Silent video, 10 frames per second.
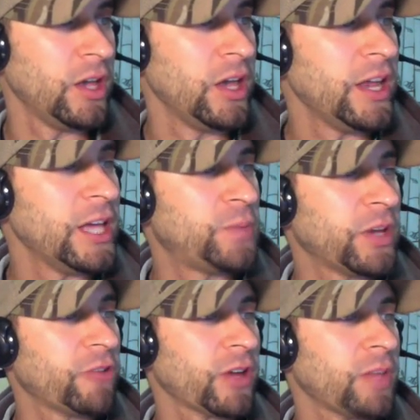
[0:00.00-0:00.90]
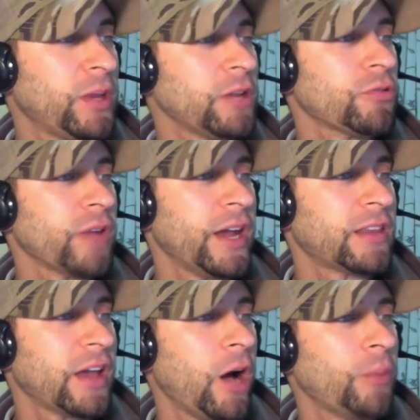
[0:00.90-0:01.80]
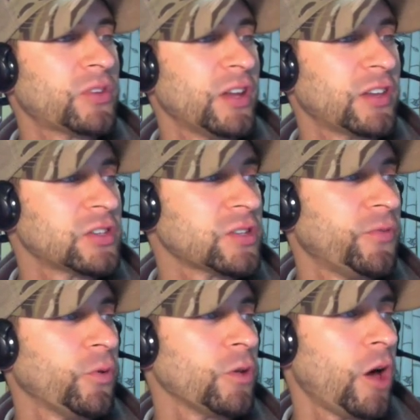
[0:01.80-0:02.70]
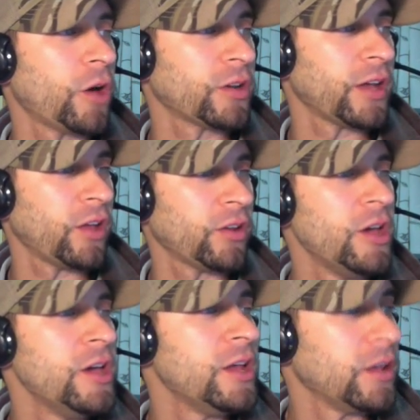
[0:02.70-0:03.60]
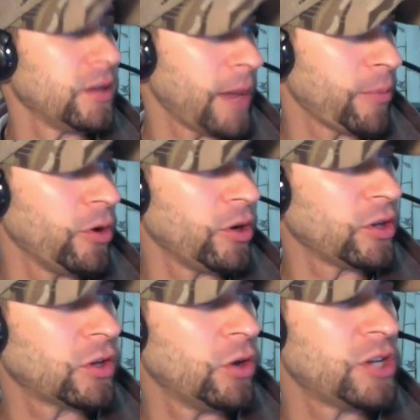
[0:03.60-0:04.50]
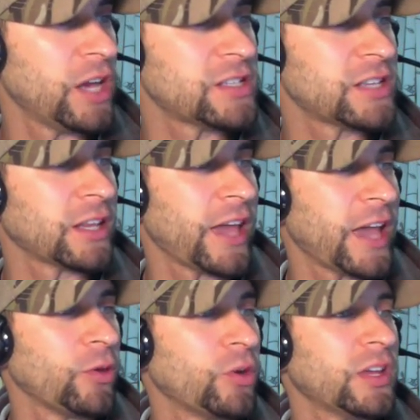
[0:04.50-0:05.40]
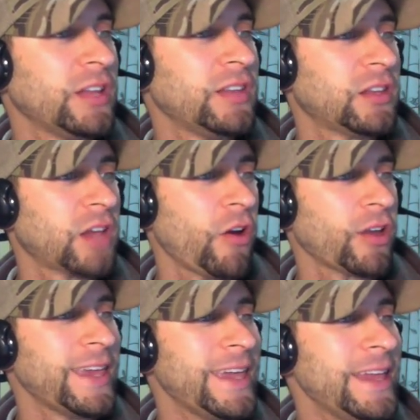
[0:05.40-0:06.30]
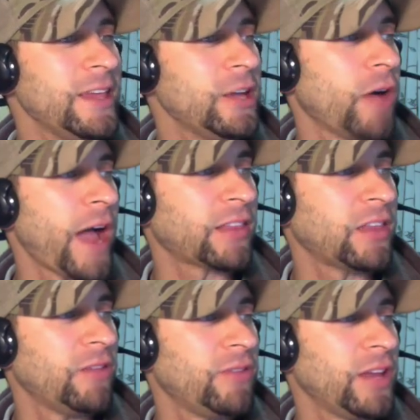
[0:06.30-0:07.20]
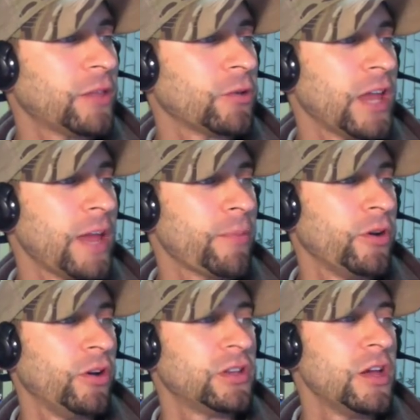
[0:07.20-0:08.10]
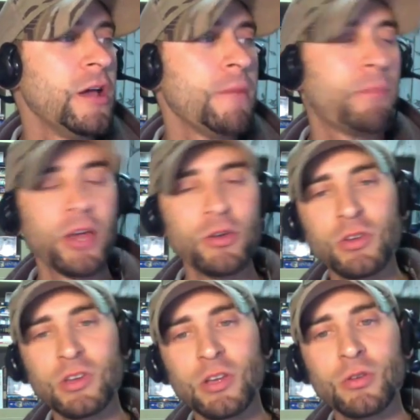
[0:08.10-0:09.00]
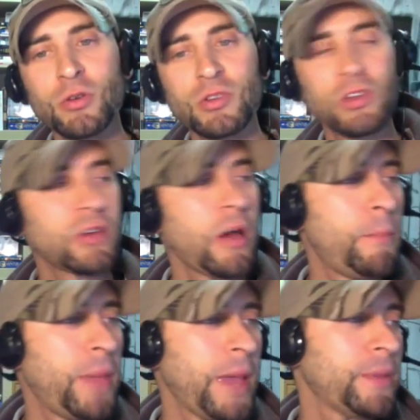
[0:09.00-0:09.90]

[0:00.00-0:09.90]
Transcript: It has been created to help citizens of Fort Lauderdale, neighborhood associations, and landlords in deterring illegal activity in their neighborhoods by using nuisance abatement